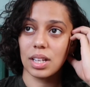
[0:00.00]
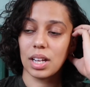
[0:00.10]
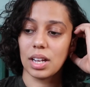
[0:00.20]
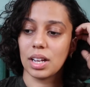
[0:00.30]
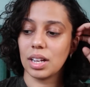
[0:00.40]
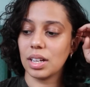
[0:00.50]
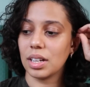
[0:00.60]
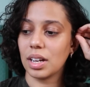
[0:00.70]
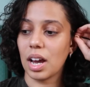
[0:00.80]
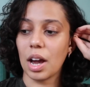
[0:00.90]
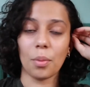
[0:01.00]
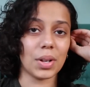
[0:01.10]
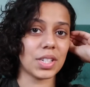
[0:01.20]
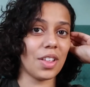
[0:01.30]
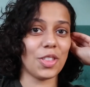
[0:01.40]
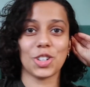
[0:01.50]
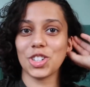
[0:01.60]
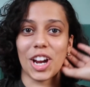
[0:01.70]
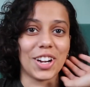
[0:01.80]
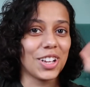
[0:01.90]
I wasn't the
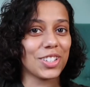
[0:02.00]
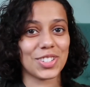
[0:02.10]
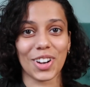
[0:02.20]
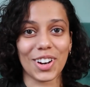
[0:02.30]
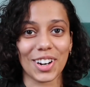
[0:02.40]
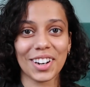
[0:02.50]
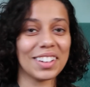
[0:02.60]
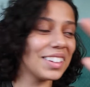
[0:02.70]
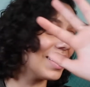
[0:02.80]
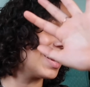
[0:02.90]
shining star